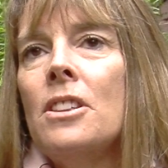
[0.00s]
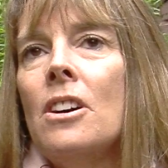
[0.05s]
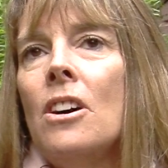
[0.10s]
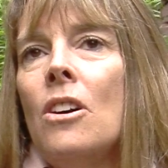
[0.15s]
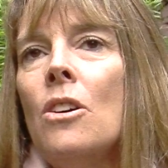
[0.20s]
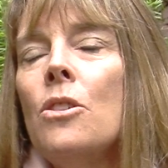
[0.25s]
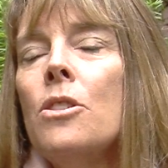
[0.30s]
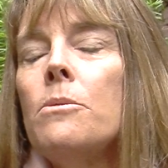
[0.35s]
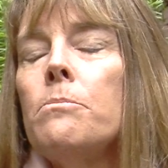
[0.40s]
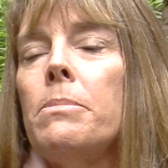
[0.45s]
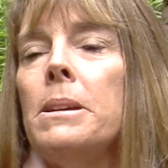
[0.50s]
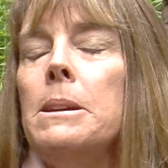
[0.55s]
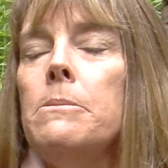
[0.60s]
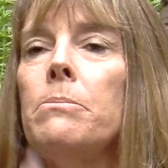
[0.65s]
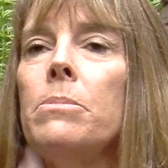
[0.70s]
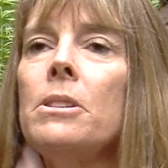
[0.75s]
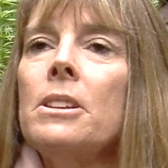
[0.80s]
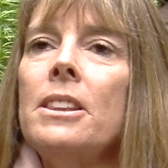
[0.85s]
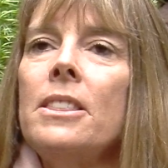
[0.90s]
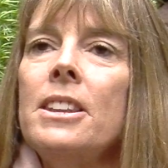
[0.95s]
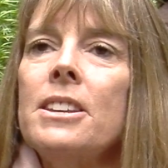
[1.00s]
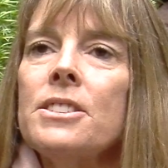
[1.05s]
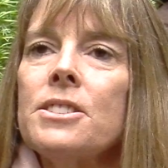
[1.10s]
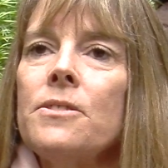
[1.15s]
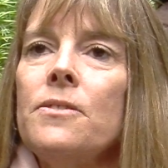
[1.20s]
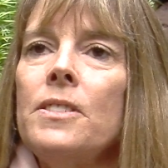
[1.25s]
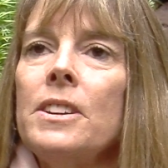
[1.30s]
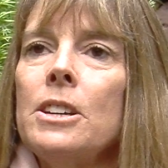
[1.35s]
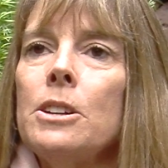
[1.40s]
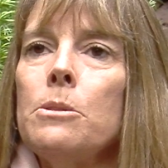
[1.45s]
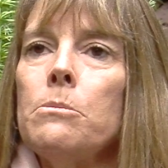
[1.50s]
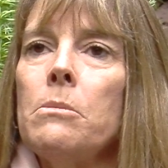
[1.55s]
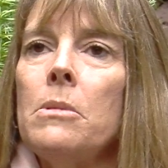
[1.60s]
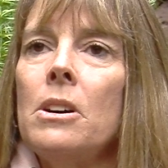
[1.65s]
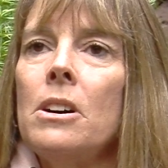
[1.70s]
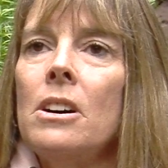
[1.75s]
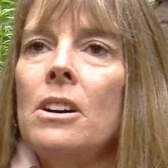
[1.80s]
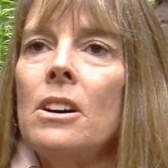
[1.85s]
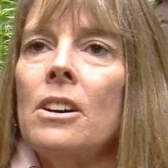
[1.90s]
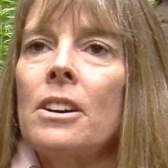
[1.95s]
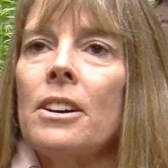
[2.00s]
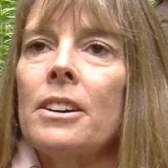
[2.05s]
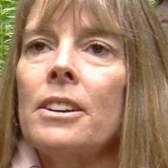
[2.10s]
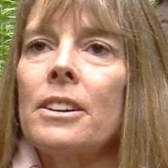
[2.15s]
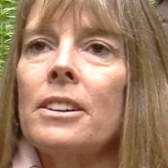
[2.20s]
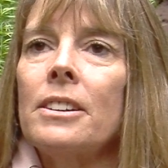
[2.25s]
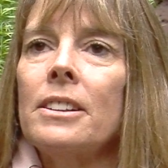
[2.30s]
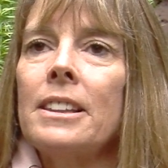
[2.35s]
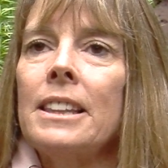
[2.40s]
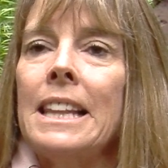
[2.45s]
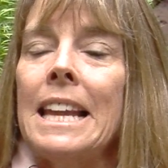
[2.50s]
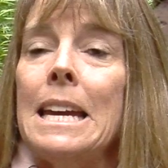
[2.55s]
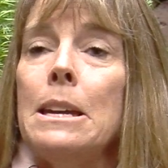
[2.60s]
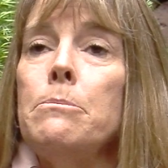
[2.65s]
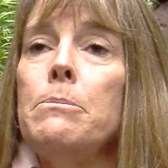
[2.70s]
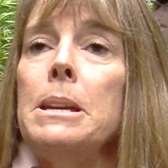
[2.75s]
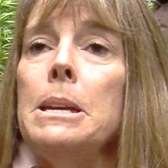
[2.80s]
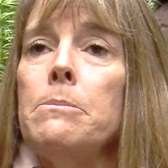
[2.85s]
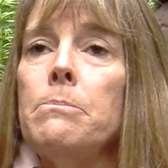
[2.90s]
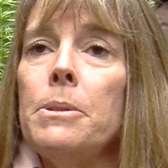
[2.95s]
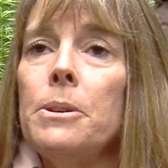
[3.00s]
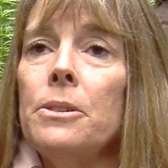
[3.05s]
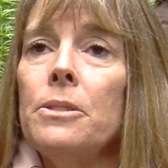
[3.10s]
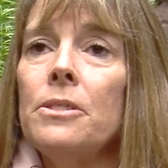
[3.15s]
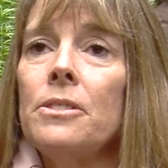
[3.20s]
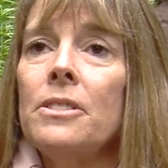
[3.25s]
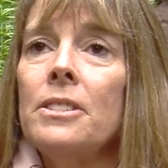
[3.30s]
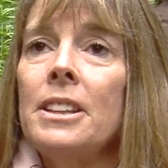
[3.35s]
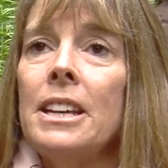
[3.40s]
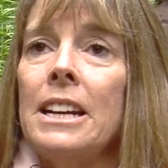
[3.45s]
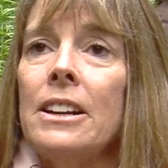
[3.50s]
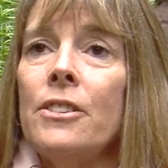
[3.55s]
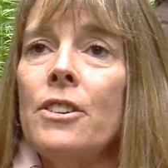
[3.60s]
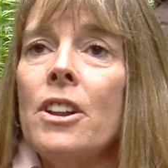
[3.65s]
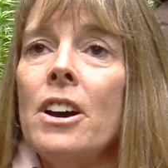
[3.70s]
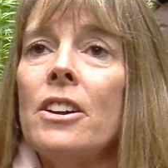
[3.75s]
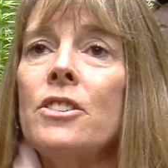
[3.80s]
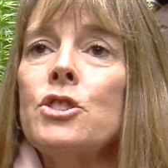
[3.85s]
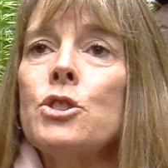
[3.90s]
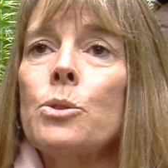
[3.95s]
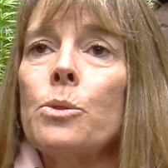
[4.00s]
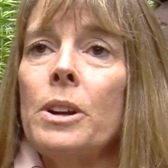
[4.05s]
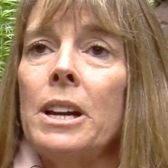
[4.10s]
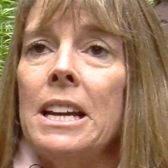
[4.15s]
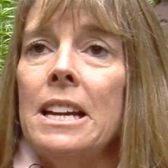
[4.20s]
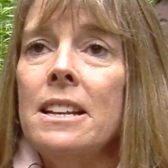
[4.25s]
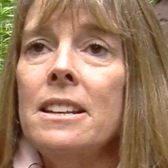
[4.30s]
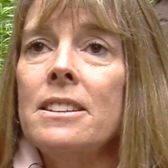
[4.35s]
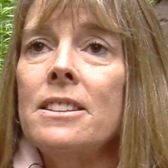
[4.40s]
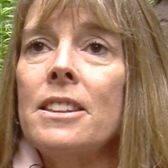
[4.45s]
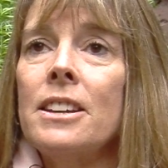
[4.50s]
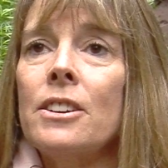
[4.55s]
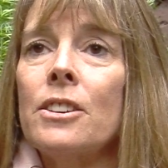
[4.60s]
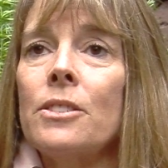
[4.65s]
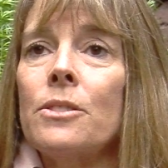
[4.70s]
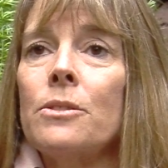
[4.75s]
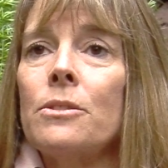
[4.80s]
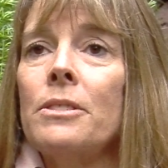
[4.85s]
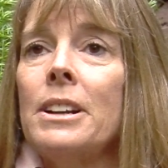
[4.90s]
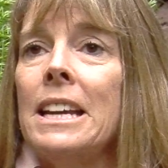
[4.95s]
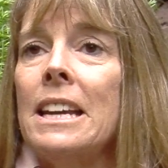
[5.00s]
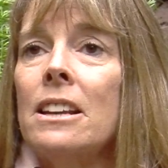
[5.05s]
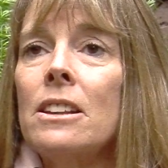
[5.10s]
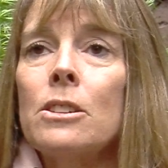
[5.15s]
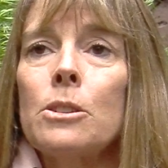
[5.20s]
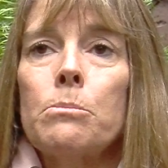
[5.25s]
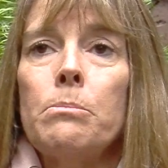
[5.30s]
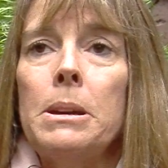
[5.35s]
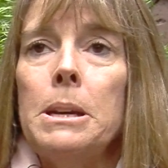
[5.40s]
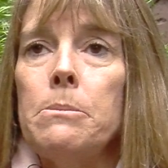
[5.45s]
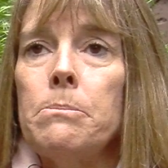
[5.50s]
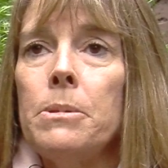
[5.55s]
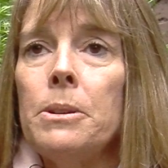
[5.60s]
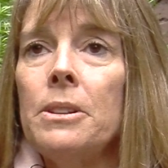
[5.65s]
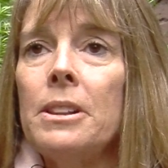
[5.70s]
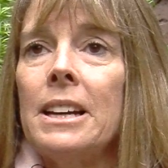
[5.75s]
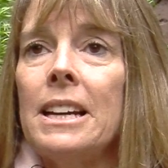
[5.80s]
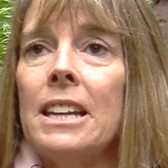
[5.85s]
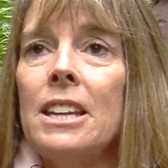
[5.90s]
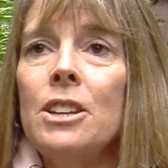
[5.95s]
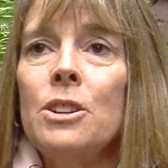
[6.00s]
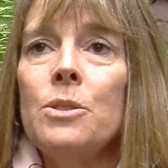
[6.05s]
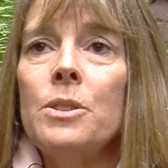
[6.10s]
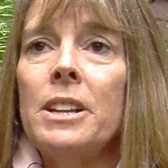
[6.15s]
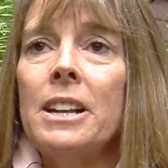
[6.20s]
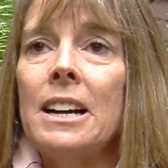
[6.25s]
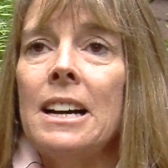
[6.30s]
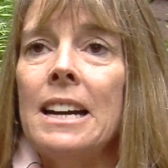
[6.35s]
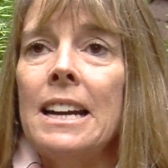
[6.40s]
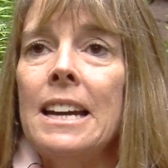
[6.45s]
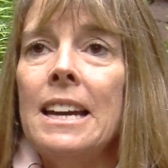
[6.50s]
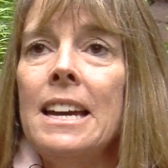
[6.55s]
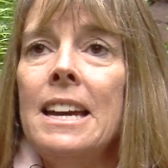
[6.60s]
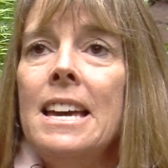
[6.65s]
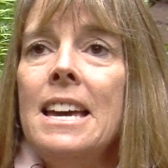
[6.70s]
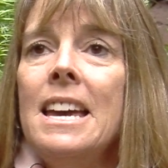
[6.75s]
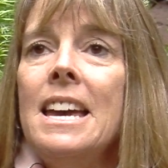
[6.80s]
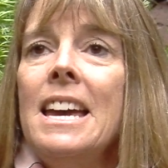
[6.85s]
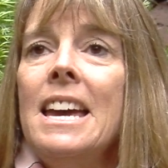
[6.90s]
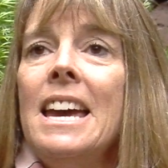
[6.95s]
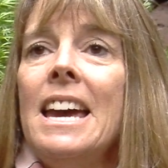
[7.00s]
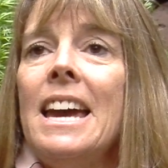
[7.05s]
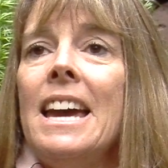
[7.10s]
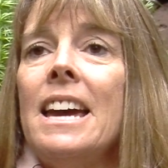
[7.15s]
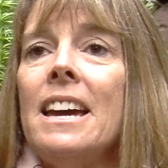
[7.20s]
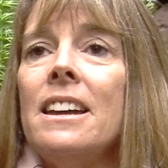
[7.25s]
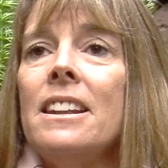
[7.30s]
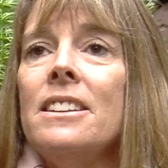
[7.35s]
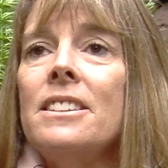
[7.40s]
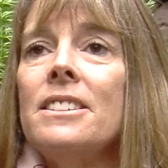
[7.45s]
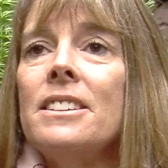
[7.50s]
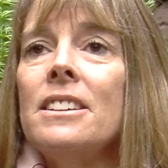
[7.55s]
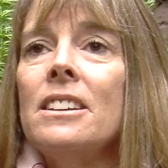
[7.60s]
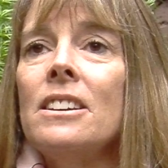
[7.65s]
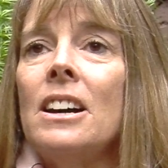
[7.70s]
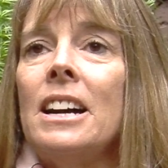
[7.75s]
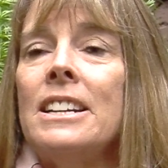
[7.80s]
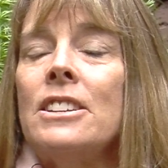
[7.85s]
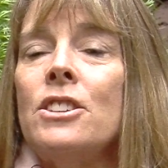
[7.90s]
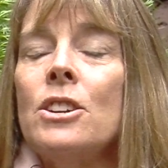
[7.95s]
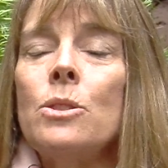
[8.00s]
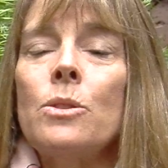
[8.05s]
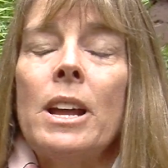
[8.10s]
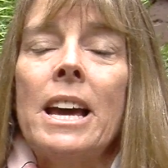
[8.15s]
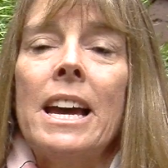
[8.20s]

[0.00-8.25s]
all the people in this film are lay people. They are not trained, they're regular people like you and I. And I don't